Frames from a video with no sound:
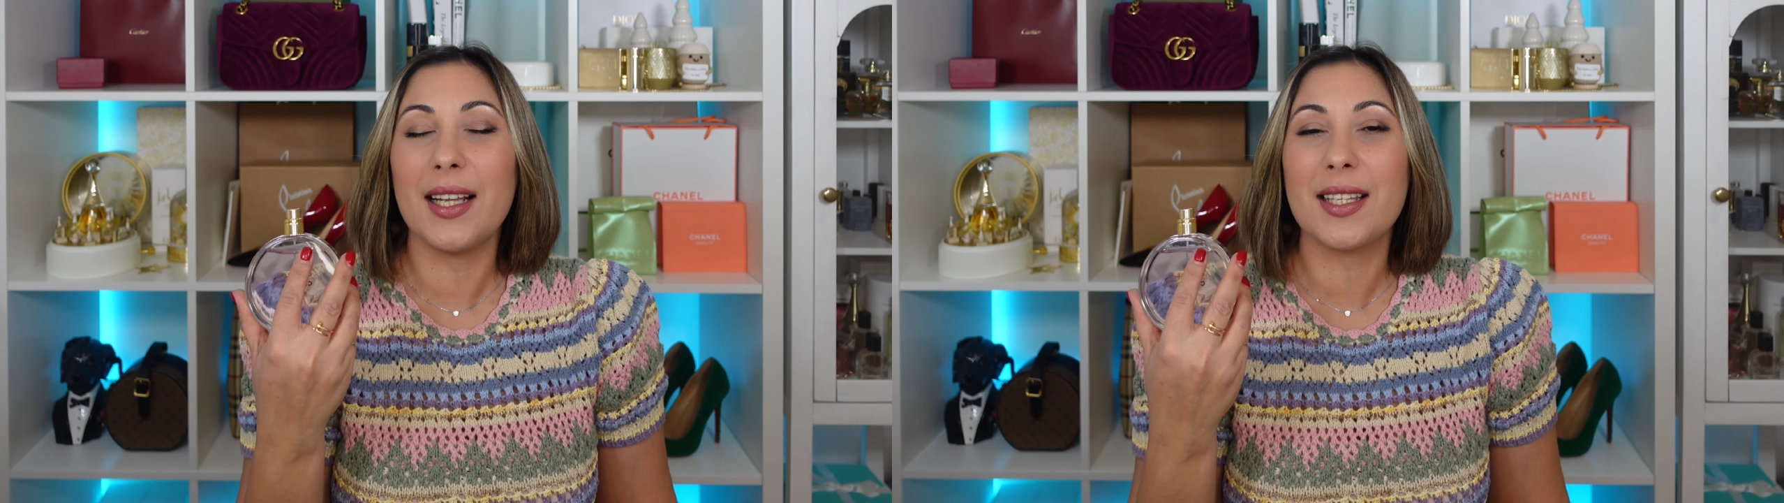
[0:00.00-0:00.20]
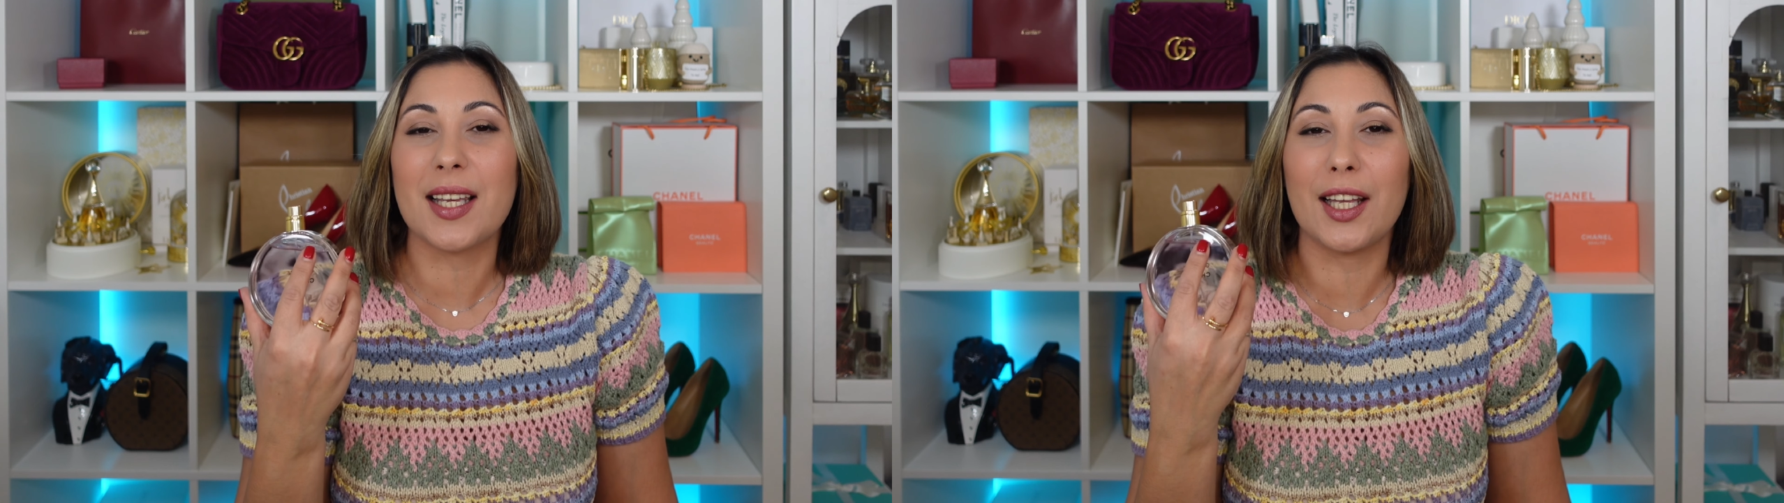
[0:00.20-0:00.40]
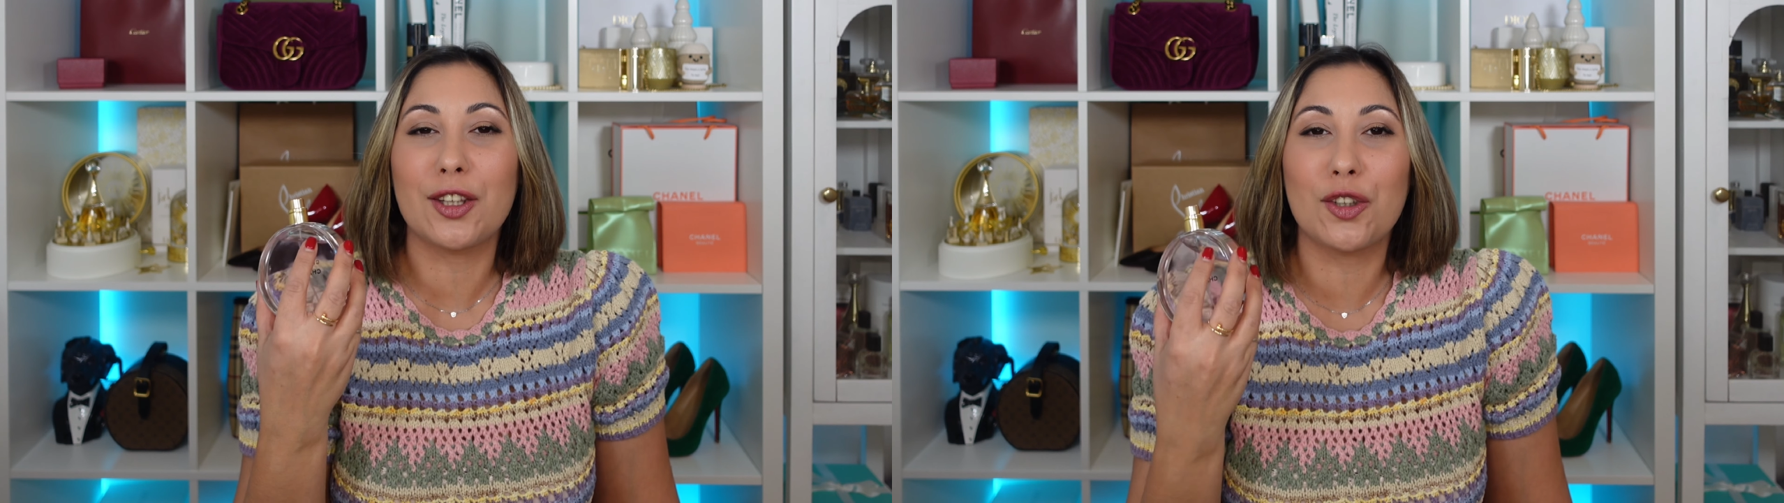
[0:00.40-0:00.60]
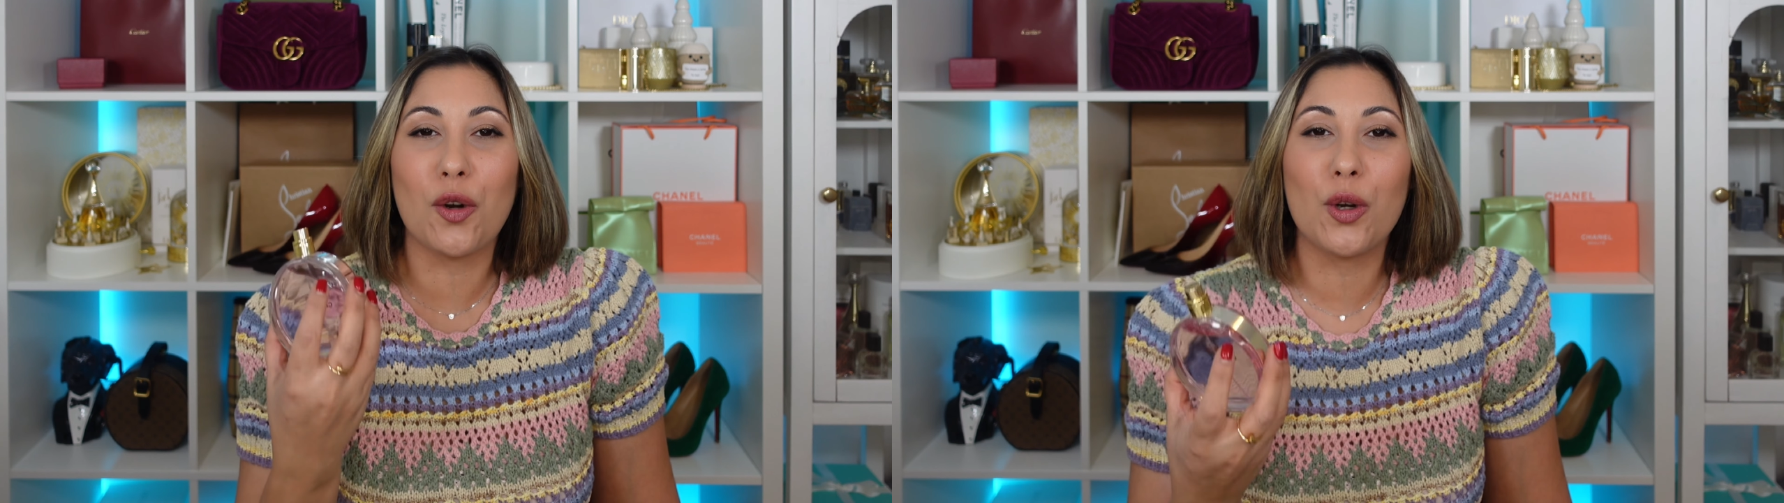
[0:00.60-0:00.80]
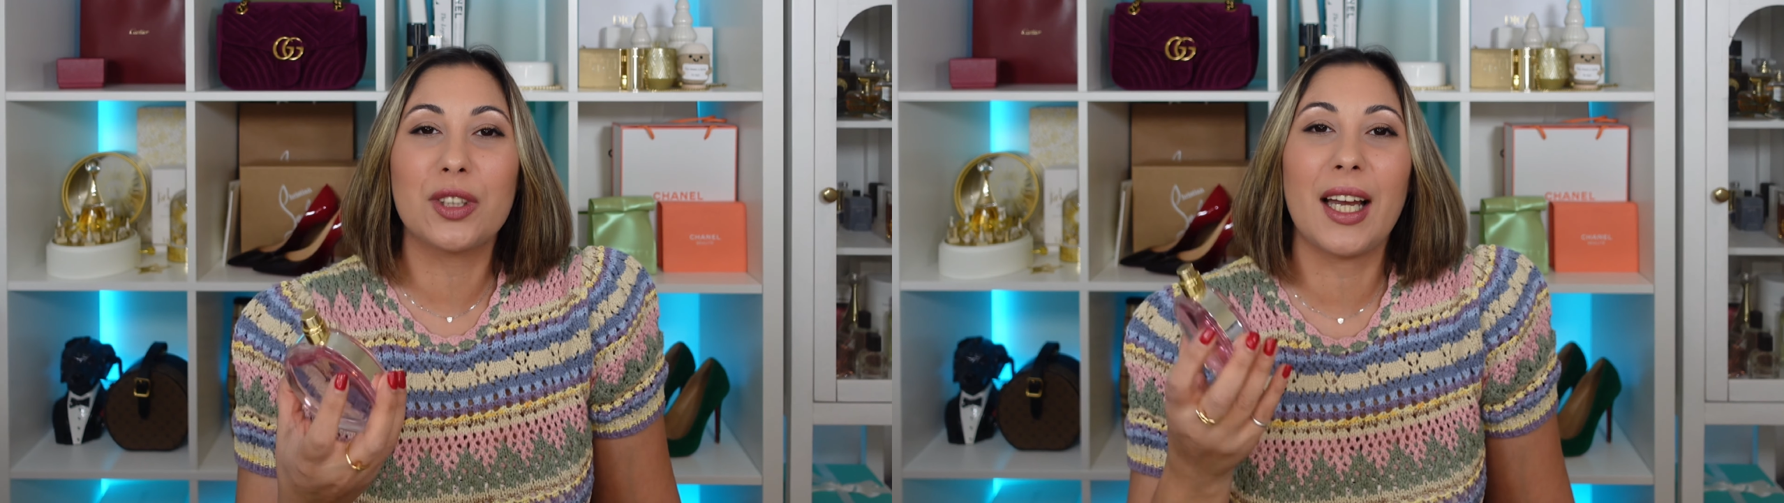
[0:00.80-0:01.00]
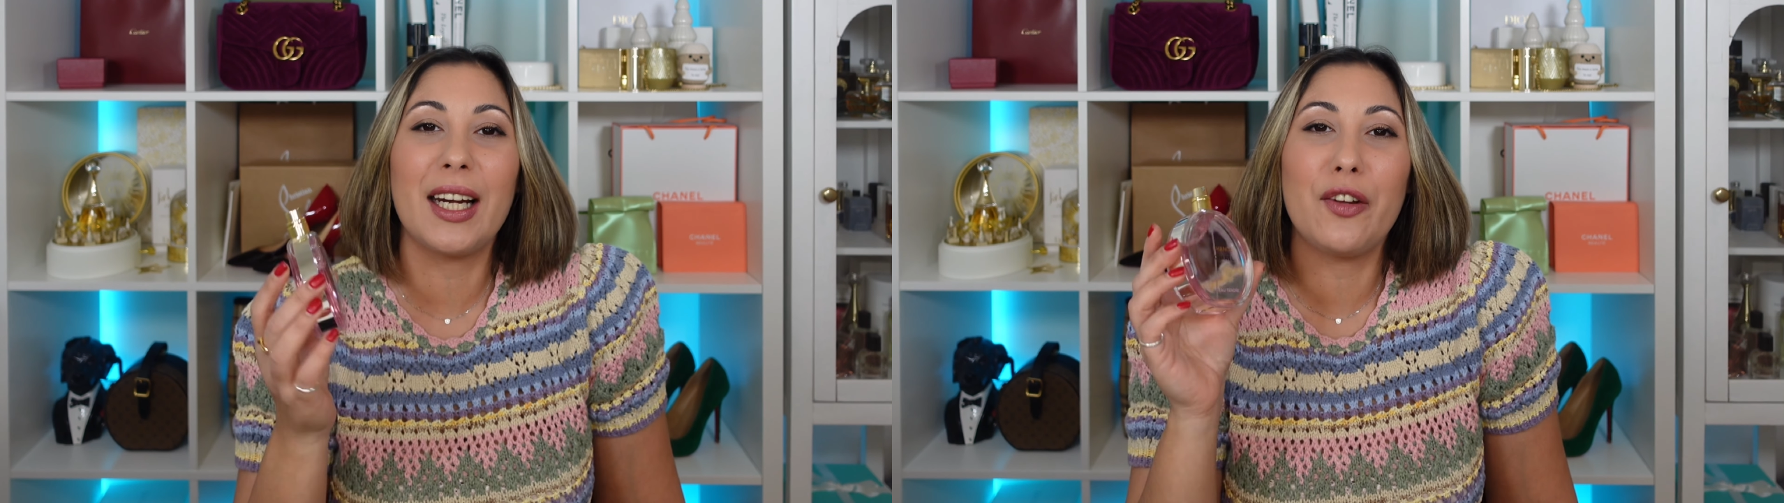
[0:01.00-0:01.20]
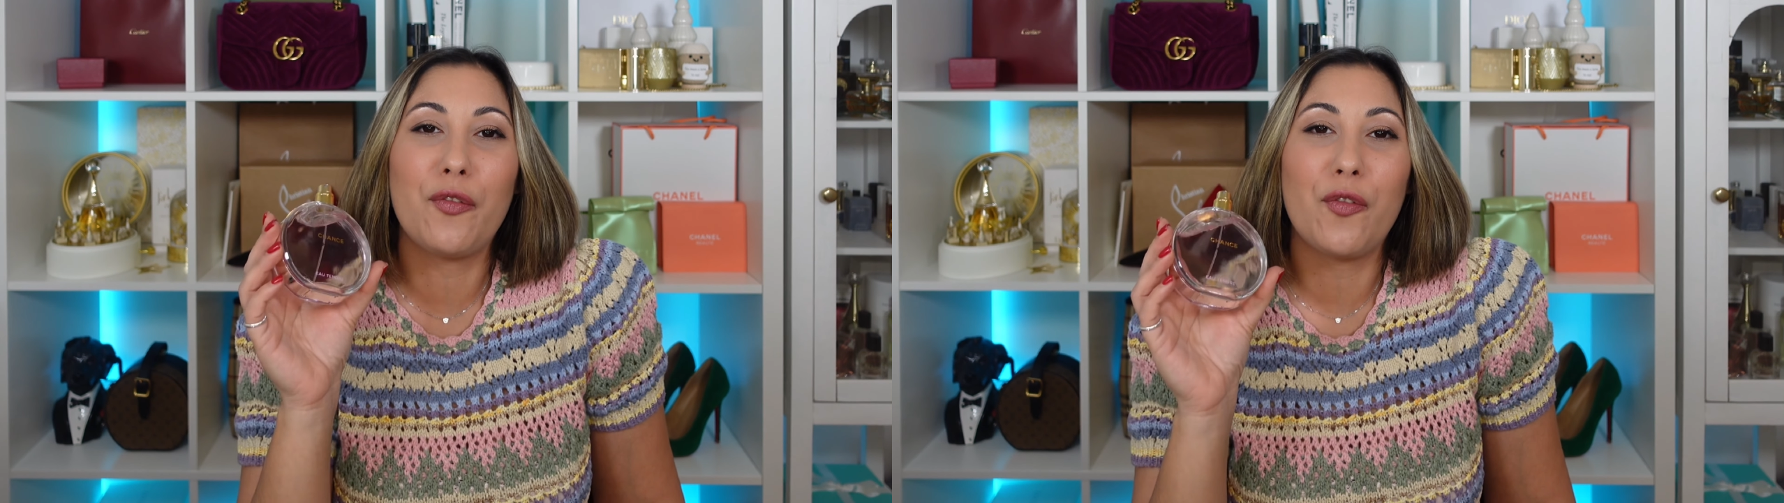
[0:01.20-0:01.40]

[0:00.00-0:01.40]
it's a totally